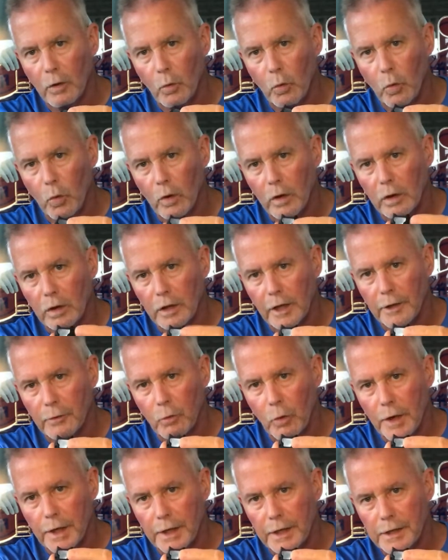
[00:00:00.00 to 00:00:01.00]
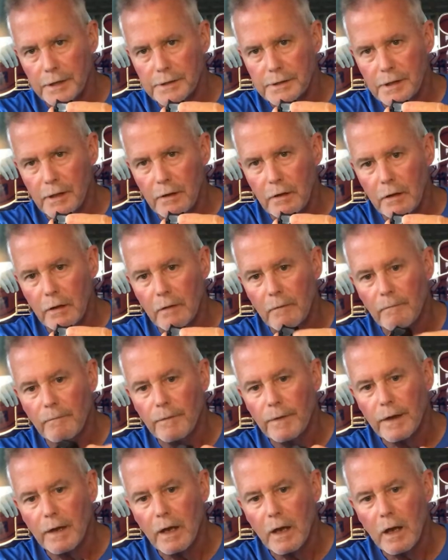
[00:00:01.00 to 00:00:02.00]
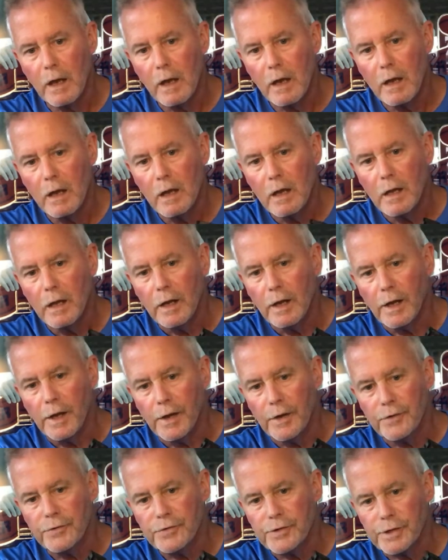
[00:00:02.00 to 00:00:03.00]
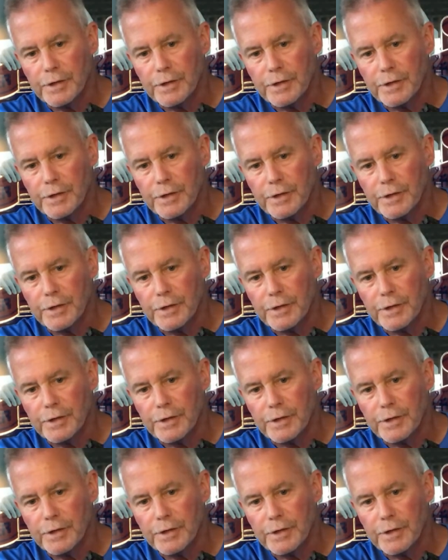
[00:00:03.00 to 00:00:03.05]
lead weight insert. It's